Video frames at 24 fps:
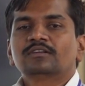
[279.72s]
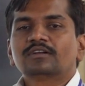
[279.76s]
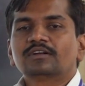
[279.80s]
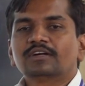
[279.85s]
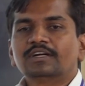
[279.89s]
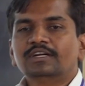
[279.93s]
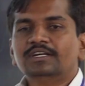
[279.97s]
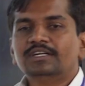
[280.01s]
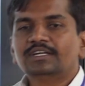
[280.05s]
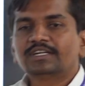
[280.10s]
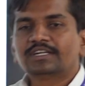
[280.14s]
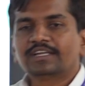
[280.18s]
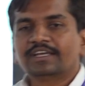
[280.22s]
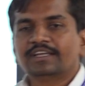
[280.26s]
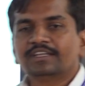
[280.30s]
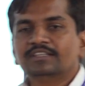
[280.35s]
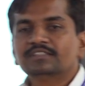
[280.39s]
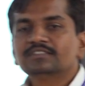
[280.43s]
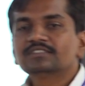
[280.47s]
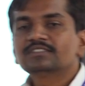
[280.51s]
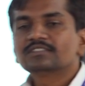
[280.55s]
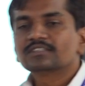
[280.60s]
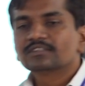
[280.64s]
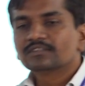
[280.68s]

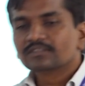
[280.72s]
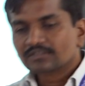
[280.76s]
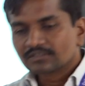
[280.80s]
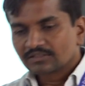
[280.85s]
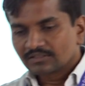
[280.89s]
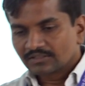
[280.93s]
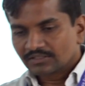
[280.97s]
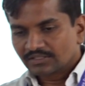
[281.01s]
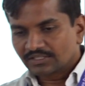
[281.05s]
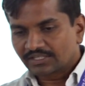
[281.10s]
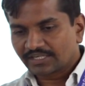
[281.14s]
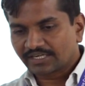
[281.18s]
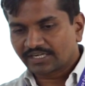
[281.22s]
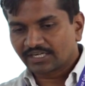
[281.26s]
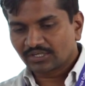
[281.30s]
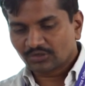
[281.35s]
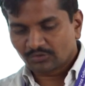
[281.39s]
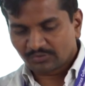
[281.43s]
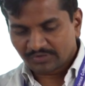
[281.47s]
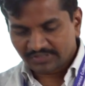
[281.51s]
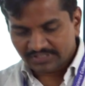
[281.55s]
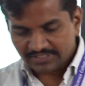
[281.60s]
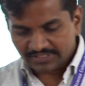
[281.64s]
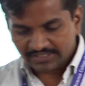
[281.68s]
contains
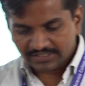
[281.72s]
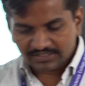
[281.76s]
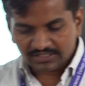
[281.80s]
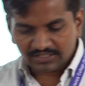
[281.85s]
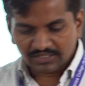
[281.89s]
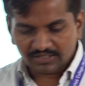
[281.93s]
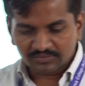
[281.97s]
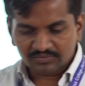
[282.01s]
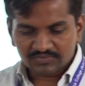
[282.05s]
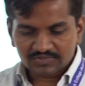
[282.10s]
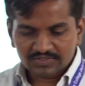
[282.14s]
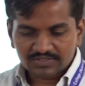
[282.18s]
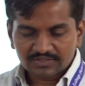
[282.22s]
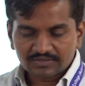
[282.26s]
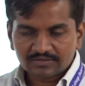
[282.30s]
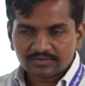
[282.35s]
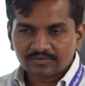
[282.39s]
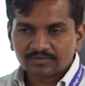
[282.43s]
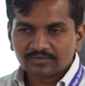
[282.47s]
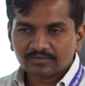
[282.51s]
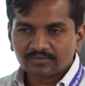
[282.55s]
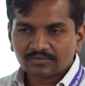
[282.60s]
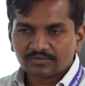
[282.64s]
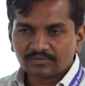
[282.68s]
trigonometric terms,
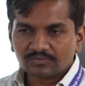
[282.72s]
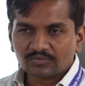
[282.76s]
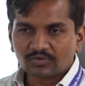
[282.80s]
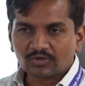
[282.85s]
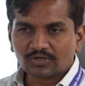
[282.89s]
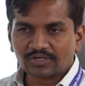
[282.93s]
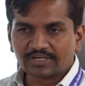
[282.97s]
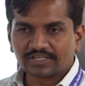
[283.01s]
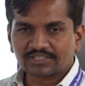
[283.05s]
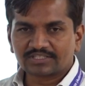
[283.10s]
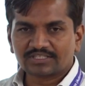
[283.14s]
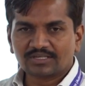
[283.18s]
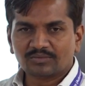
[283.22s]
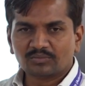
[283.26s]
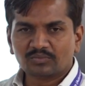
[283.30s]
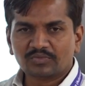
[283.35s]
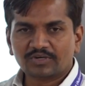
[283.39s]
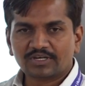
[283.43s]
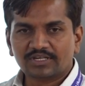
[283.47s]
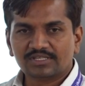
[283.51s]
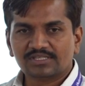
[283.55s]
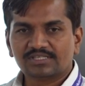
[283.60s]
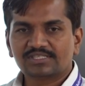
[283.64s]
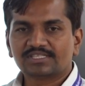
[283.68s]
for
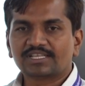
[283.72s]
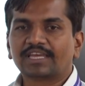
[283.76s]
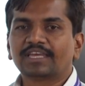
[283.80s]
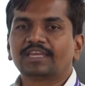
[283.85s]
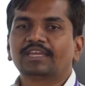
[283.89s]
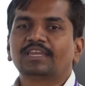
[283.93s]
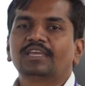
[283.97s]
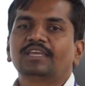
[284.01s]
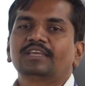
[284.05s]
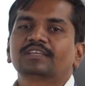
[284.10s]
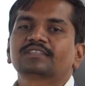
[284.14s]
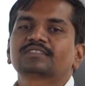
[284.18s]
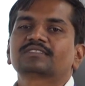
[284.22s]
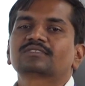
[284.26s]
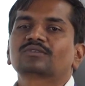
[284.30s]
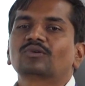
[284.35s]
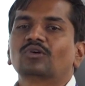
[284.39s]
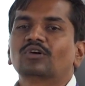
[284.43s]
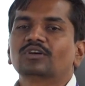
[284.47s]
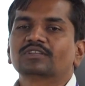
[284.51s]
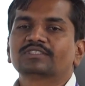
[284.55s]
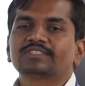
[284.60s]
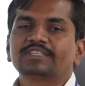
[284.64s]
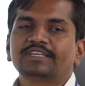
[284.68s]
example sin x,
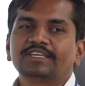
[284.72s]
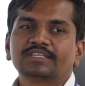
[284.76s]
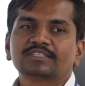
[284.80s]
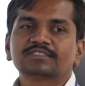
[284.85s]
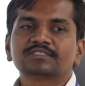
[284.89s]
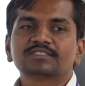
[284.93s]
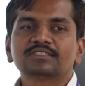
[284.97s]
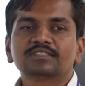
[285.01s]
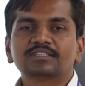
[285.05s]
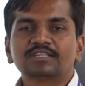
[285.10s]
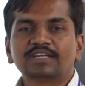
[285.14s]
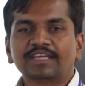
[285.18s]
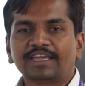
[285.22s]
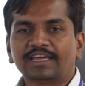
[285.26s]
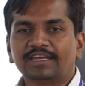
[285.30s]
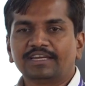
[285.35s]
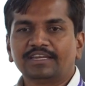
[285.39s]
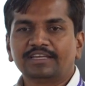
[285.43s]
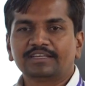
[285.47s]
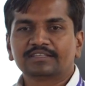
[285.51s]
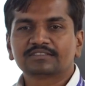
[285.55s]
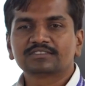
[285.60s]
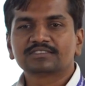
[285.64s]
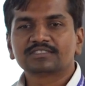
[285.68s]
cos x, tan
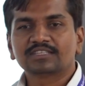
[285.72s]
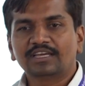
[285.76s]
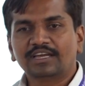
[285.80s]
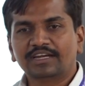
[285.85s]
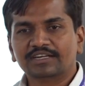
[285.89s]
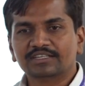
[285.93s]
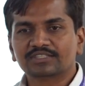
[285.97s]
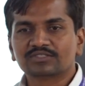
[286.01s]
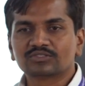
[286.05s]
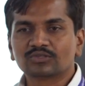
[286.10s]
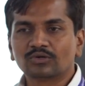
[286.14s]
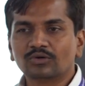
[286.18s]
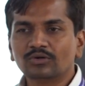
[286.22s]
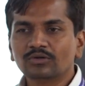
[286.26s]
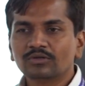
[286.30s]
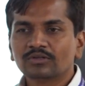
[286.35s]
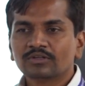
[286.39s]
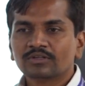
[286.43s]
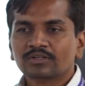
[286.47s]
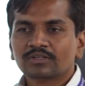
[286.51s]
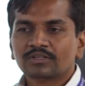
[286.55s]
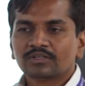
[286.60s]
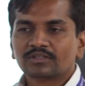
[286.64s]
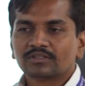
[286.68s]
x and so,
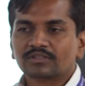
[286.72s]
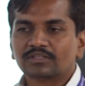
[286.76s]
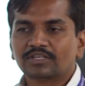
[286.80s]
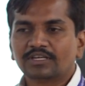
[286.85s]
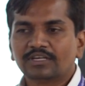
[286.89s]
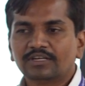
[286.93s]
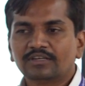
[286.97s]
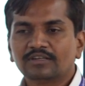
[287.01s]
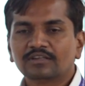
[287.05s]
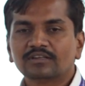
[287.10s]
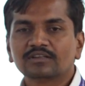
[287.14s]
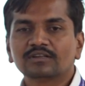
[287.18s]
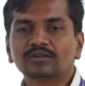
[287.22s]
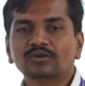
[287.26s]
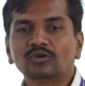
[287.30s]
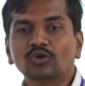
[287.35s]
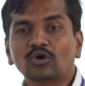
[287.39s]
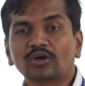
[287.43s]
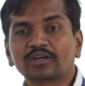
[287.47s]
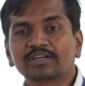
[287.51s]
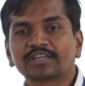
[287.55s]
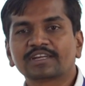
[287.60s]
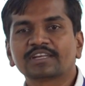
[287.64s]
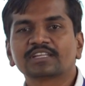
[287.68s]
then
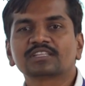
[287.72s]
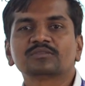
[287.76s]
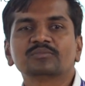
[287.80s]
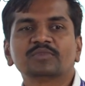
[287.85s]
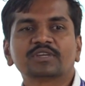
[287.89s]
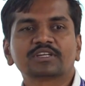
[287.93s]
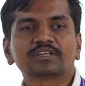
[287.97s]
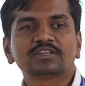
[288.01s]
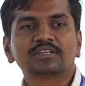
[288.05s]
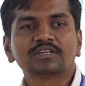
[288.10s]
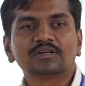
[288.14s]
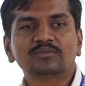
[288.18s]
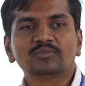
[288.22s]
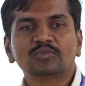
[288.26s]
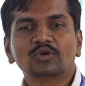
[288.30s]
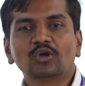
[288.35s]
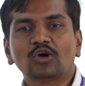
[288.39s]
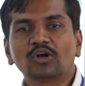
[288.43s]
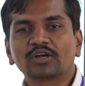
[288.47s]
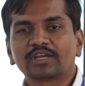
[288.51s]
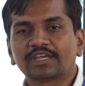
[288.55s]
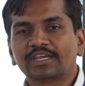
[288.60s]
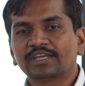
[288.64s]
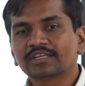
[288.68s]
logarithmic term
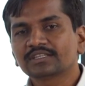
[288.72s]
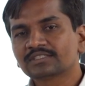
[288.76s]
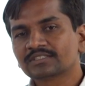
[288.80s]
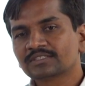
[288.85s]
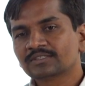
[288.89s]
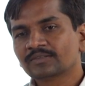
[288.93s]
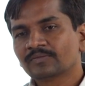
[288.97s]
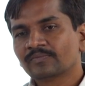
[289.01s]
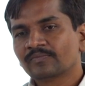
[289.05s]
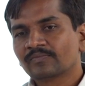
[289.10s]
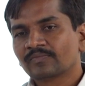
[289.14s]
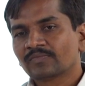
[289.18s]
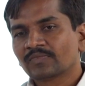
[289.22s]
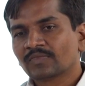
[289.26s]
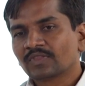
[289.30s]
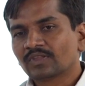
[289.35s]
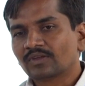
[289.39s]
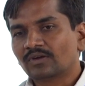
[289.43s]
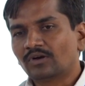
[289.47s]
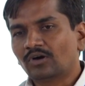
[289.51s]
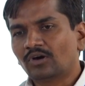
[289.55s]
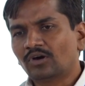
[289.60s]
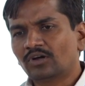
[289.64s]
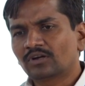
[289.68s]
log x,
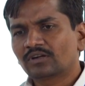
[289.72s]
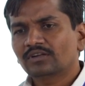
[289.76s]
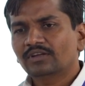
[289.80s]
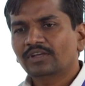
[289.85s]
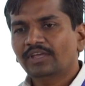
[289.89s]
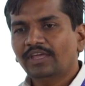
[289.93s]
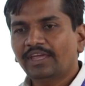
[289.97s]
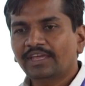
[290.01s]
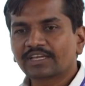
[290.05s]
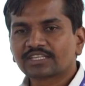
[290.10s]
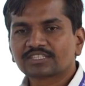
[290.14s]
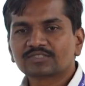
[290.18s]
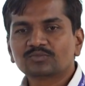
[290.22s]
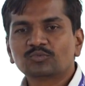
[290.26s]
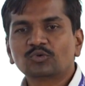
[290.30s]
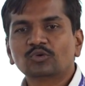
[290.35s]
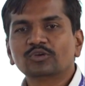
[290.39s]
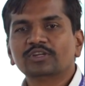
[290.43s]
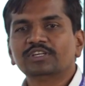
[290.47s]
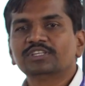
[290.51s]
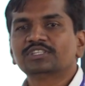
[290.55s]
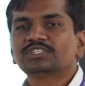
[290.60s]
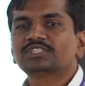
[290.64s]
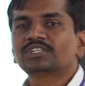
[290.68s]
or
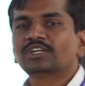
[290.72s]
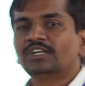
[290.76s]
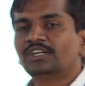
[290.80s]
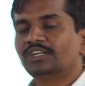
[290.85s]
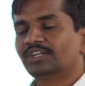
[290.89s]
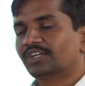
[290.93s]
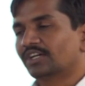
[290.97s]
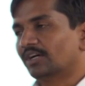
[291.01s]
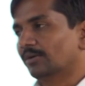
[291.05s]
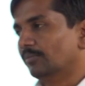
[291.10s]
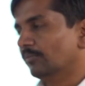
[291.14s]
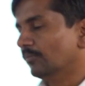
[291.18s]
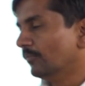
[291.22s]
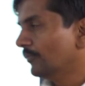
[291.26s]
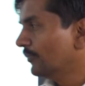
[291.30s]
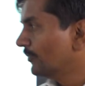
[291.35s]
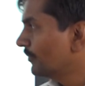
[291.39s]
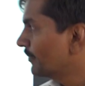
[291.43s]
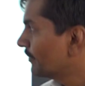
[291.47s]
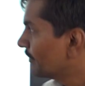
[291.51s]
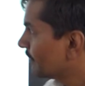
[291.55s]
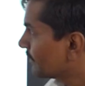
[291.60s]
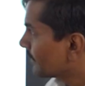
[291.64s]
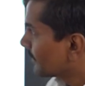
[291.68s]
exponential term,
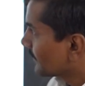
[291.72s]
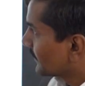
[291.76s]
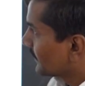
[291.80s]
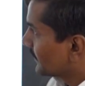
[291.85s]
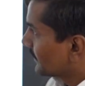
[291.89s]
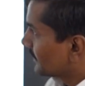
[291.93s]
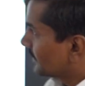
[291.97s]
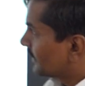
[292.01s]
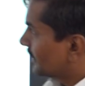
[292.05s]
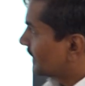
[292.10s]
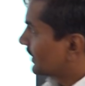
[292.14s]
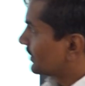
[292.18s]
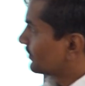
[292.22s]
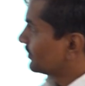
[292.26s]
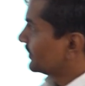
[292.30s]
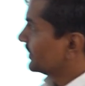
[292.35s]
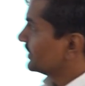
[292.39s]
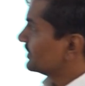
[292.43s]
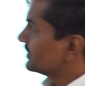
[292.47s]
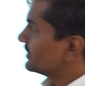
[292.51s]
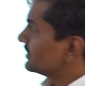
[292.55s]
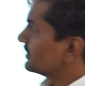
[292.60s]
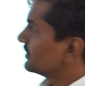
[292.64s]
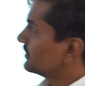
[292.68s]
that
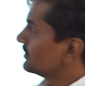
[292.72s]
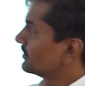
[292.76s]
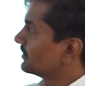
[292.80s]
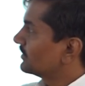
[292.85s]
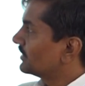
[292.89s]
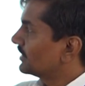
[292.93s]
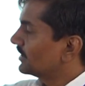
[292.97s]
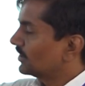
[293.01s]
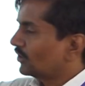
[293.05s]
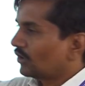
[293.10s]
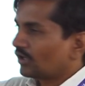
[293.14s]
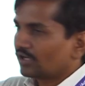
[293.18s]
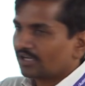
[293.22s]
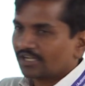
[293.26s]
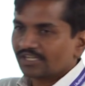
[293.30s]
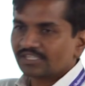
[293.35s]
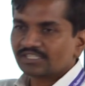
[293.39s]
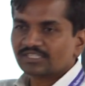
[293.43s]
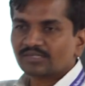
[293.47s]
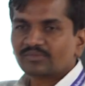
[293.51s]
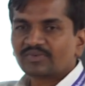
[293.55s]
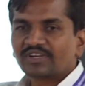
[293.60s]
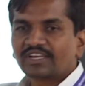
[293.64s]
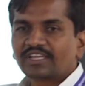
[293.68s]
means the
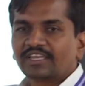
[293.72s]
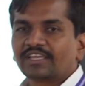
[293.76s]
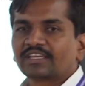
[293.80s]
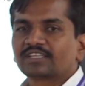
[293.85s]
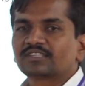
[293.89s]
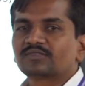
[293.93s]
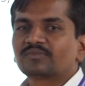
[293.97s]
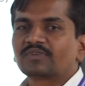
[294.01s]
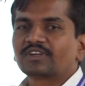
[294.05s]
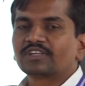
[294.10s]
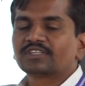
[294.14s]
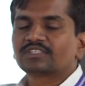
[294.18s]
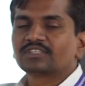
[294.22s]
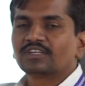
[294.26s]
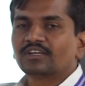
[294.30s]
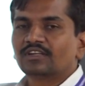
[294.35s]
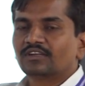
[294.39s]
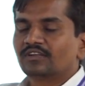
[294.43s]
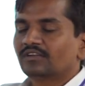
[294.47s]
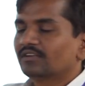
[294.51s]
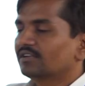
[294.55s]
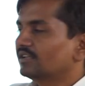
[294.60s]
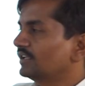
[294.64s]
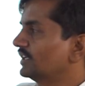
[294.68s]
non-algebraic
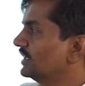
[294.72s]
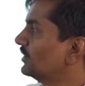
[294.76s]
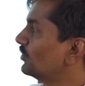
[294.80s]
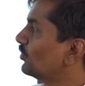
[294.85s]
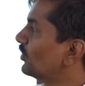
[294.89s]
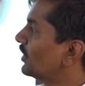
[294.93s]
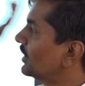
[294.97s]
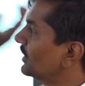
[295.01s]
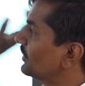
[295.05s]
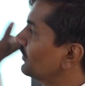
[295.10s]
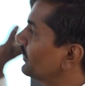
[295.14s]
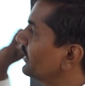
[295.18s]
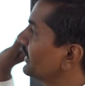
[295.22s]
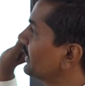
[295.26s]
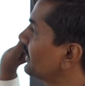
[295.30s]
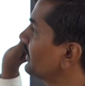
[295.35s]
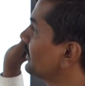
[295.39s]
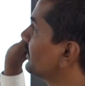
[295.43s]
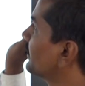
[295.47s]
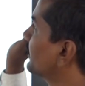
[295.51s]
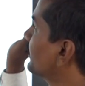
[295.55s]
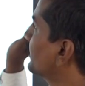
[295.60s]
expression involving